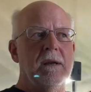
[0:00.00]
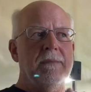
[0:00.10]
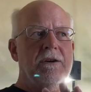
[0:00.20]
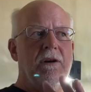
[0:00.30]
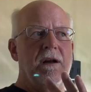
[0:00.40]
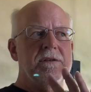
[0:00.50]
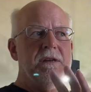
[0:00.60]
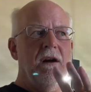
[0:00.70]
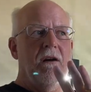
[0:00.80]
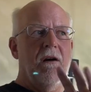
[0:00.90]

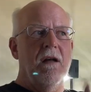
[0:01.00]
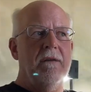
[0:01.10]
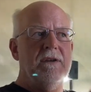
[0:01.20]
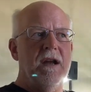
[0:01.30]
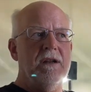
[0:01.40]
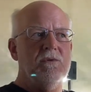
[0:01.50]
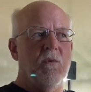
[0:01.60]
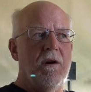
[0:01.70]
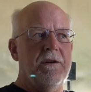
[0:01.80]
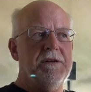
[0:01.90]
Because all I've done is
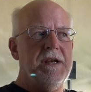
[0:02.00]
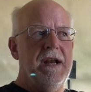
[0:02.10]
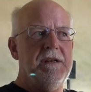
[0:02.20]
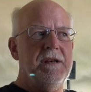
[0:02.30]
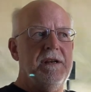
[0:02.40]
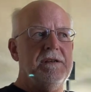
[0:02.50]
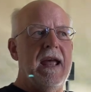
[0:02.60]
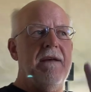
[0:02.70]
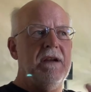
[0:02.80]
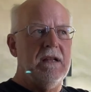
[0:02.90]
water changes,
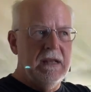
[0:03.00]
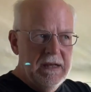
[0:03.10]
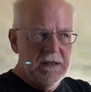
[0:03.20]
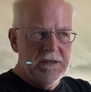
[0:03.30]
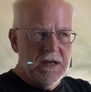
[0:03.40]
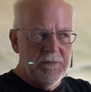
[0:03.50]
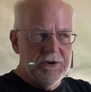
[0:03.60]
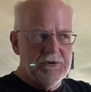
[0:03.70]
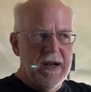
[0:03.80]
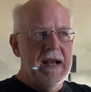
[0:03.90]
haven't cleaned the
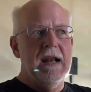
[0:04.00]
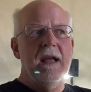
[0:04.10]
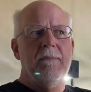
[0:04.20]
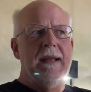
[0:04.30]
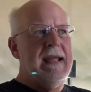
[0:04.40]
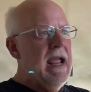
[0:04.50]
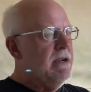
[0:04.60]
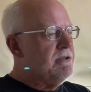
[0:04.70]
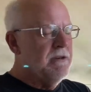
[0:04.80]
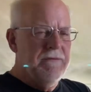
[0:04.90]
substrate, my
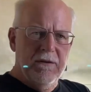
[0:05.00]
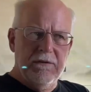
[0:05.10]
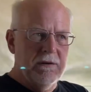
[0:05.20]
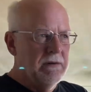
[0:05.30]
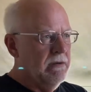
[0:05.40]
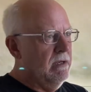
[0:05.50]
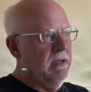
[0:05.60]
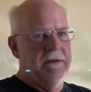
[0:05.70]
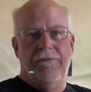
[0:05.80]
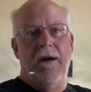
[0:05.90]
canister filter
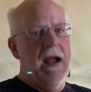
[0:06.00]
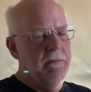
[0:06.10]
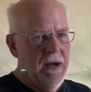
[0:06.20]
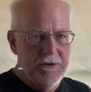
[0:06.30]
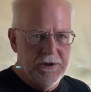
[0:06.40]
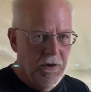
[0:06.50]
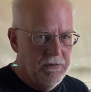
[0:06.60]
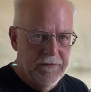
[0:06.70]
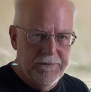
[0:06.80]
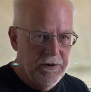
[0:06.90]
is 5 months
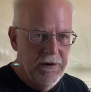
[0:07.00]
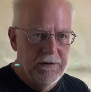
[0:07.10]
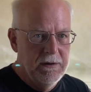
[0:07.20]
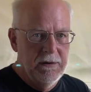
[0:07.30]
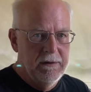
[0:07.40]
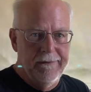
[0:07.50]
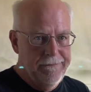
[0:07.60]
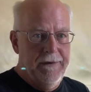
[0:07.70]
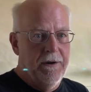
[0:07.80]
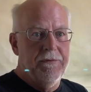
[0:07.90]
old of dirt and
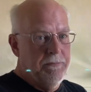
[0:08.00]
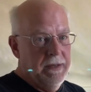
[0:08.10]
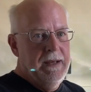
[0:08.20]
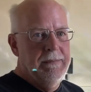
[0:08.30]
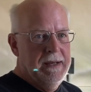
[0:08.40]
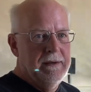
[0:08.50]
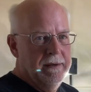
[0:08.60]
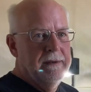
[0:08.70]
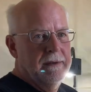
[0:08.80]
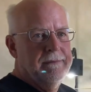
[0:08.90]
filth. Believe me,
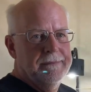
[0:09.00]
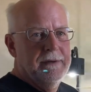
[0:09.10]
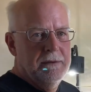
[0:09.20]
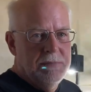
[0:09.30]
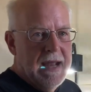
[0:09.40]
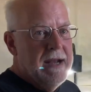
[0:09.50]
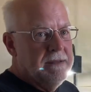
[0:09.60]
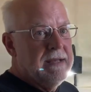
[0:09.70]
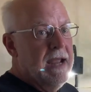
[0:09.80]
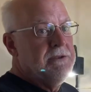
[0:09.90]
planted
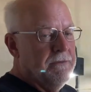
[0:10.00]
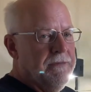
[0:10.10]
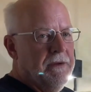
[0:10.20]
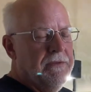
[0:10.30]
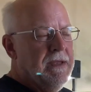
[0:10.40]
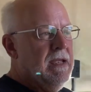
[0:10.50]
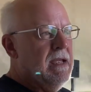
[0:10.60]
tanks are filthy.